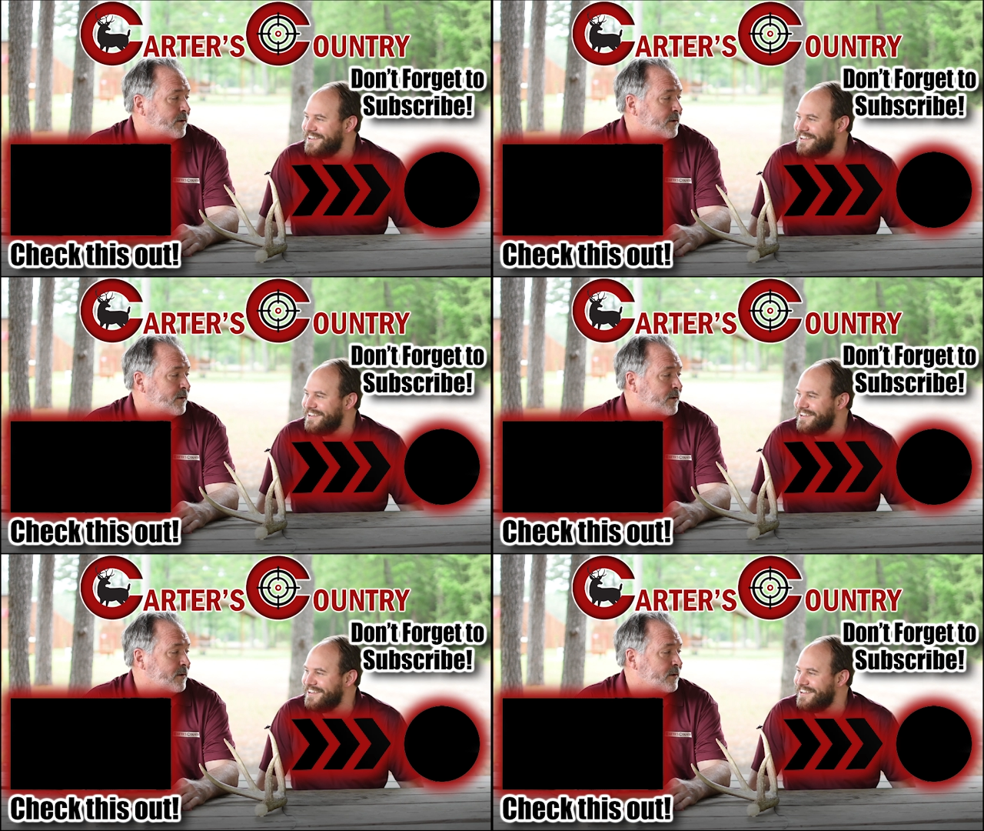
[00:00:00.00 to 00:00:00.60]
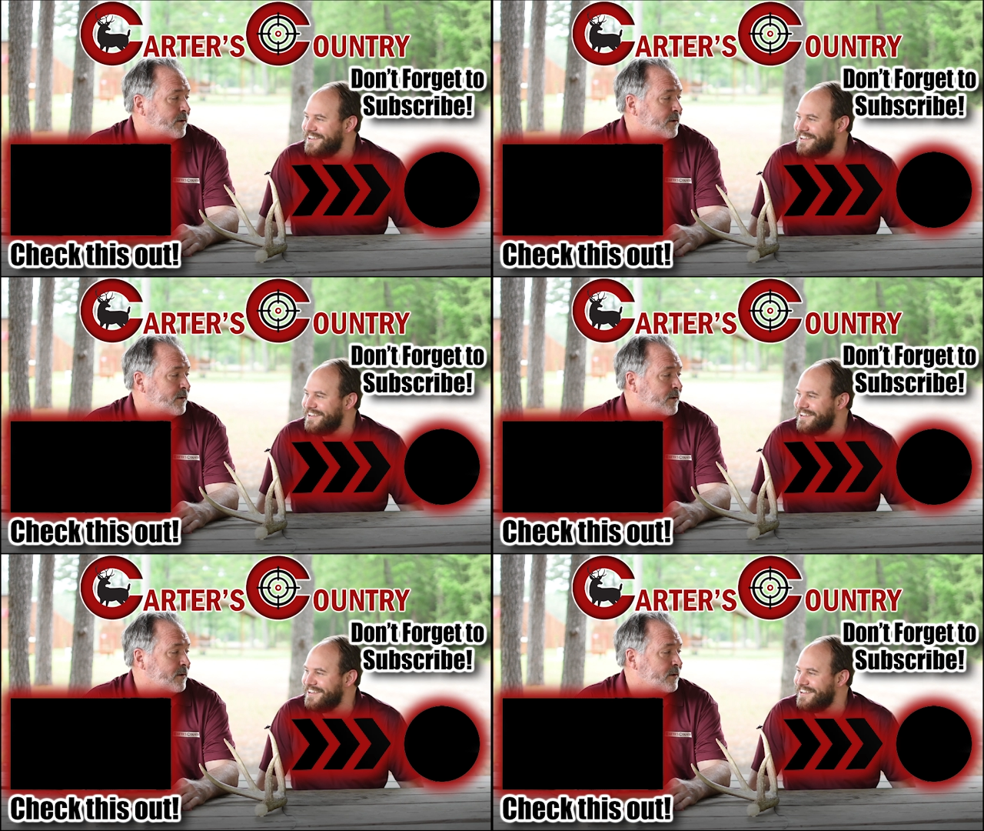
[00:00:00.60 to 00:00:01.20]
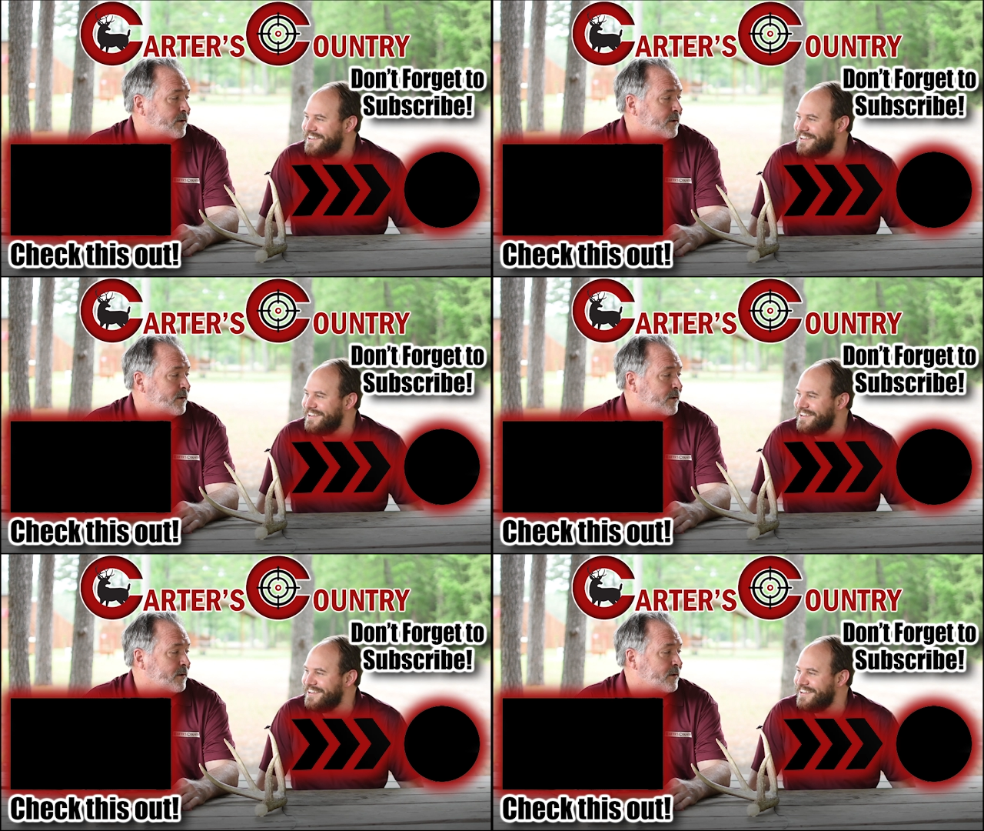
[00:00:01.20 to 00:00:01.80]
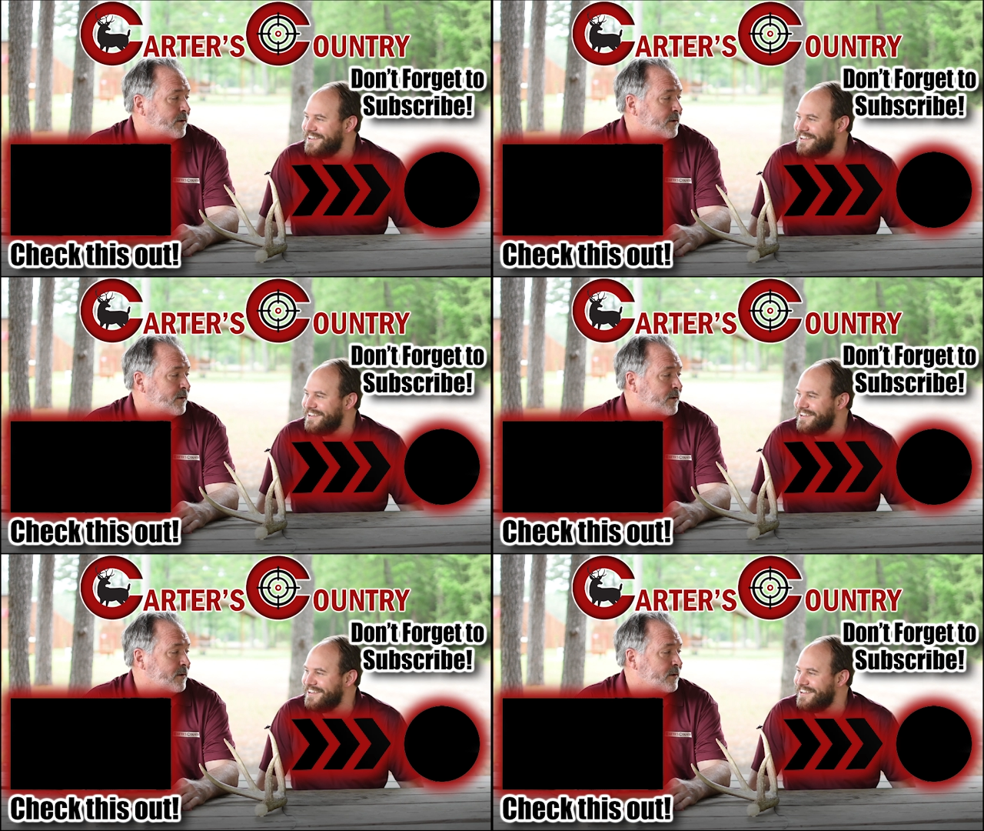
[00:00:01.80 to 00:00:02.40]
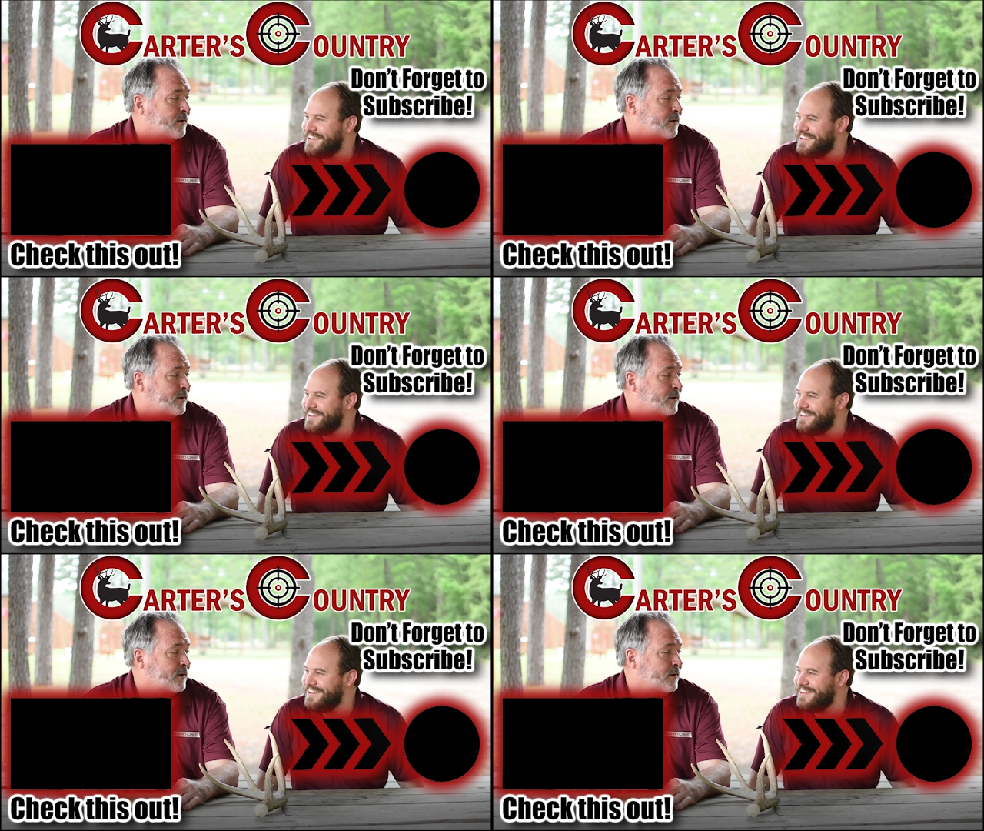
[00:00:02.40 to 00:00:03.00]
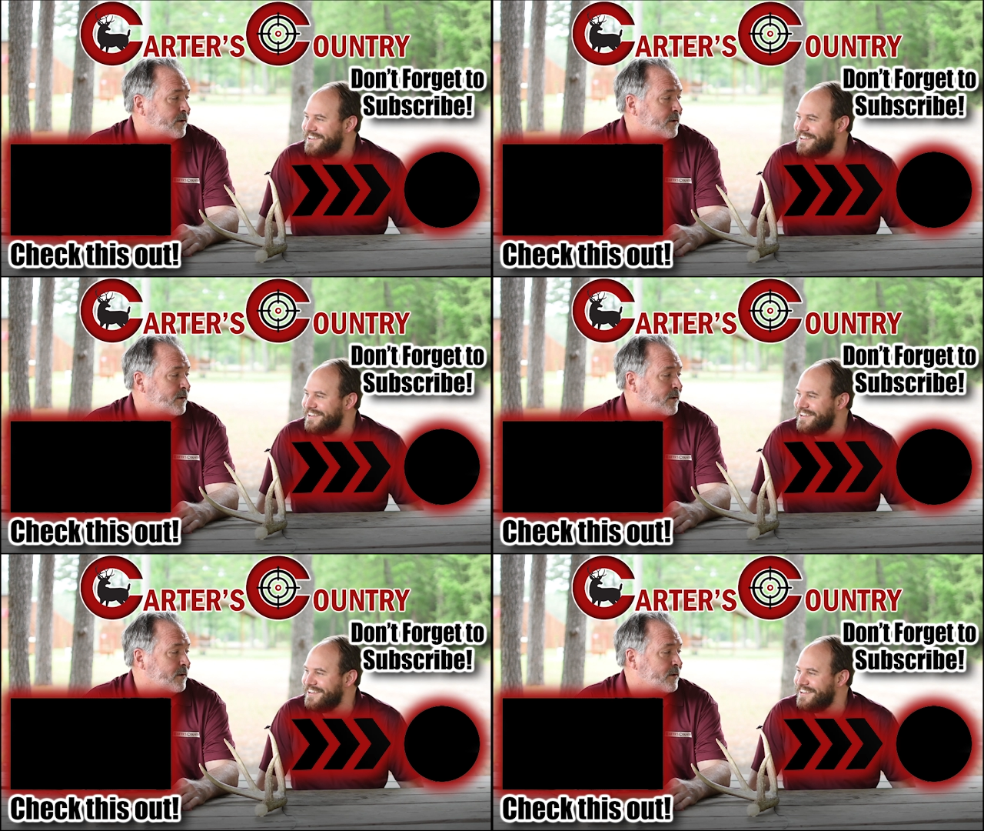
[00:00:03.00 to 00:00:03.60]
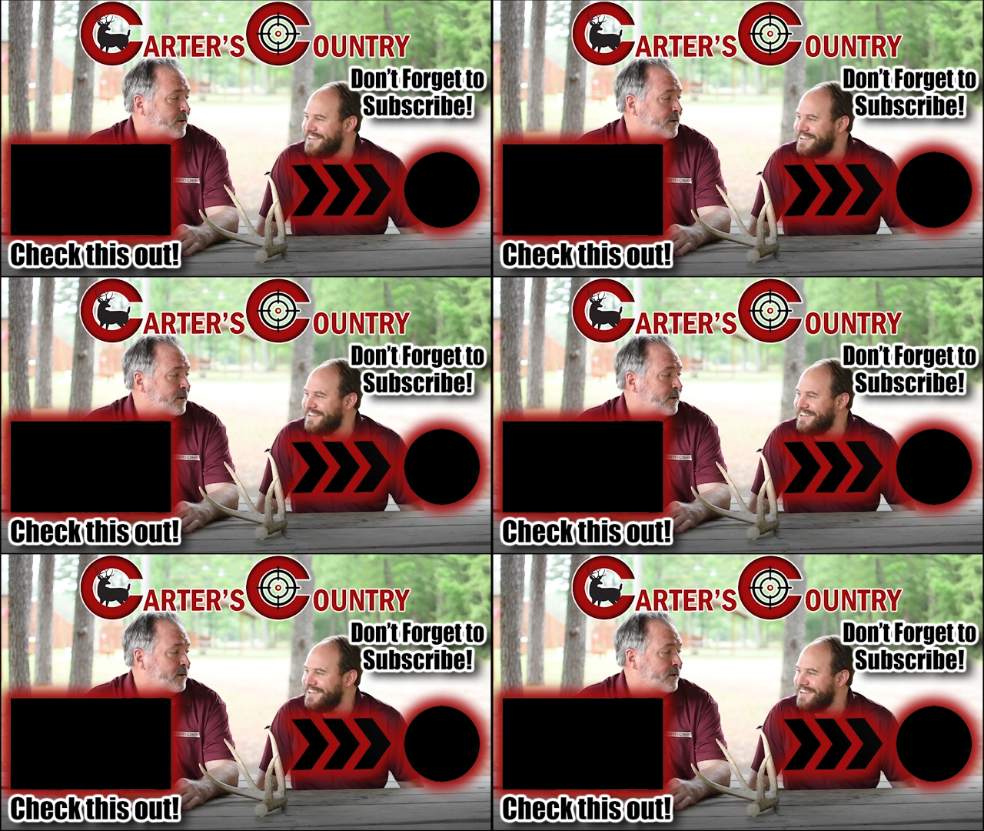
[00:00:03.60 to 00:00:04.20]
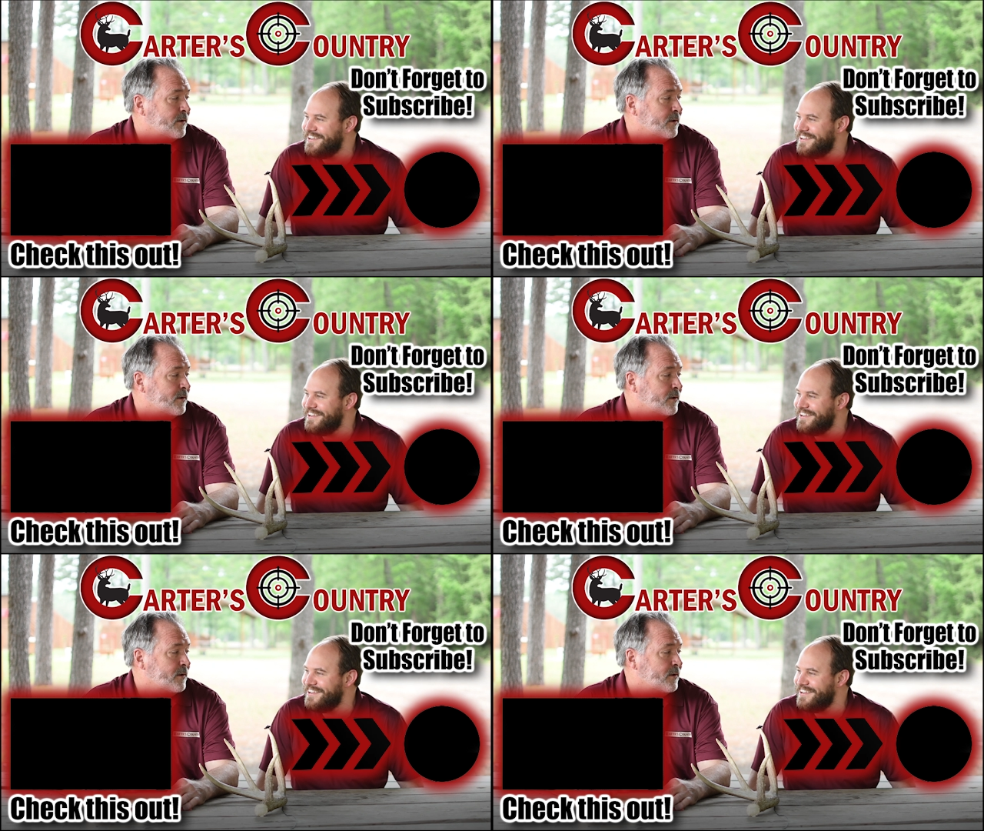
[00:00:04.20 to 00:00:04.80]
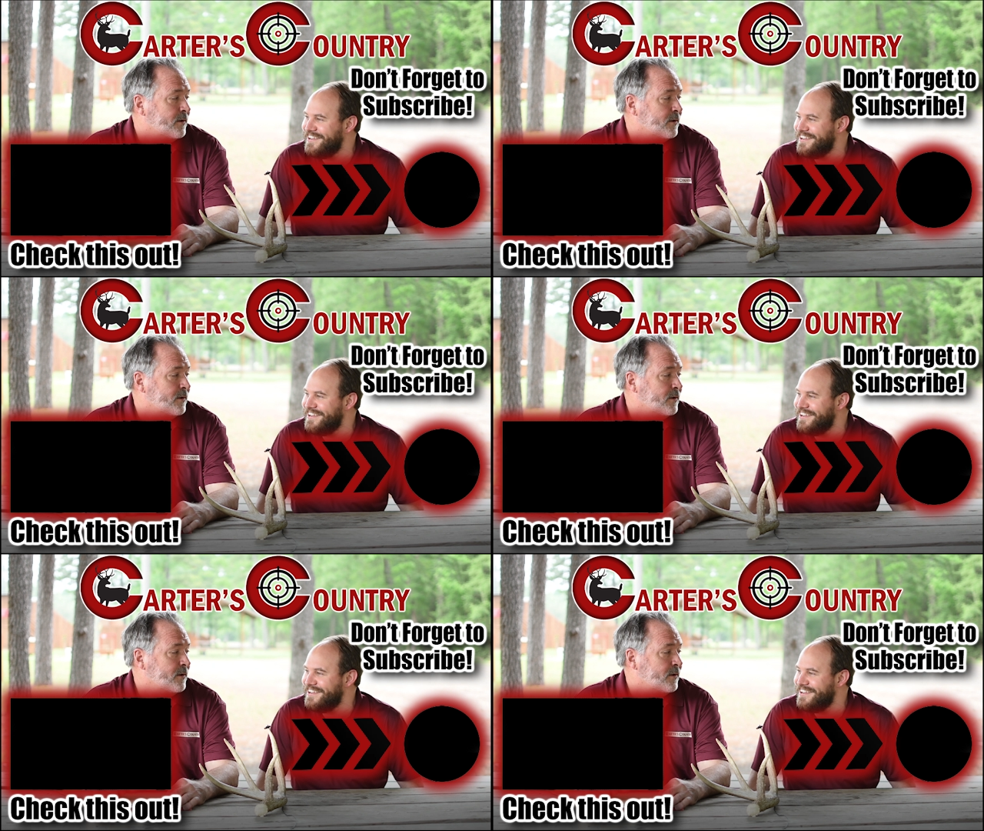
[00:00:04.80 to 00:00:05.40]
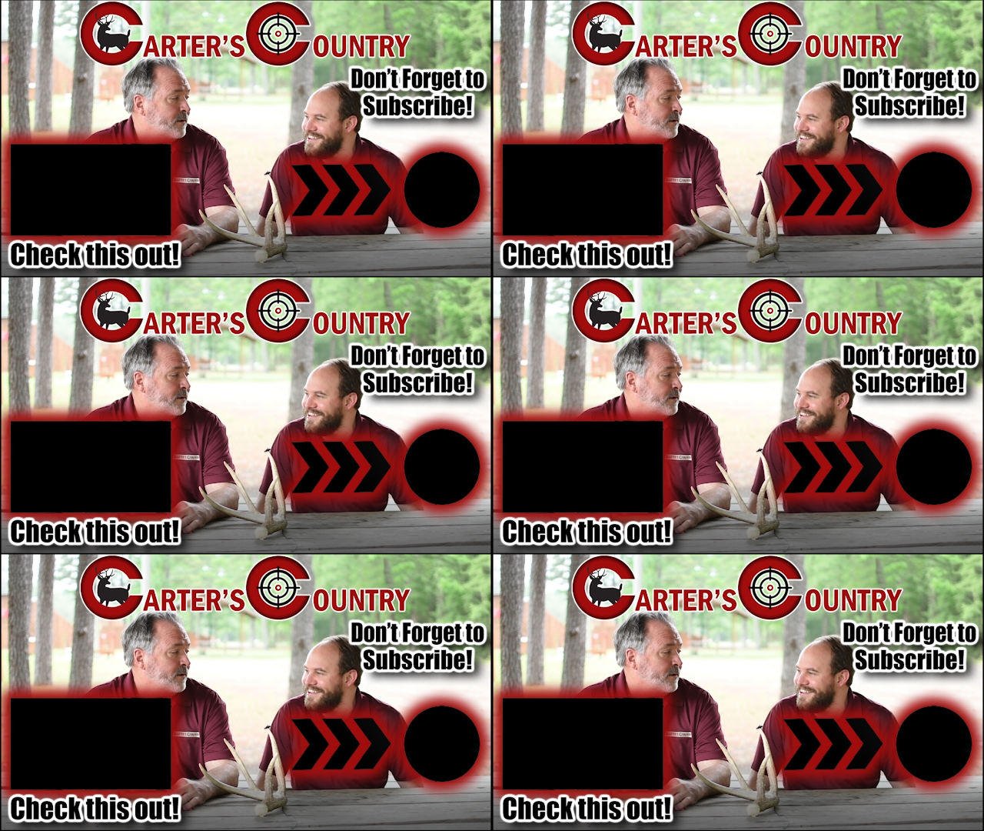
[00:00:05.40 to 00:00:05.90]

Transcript: No one is speaking in this clip.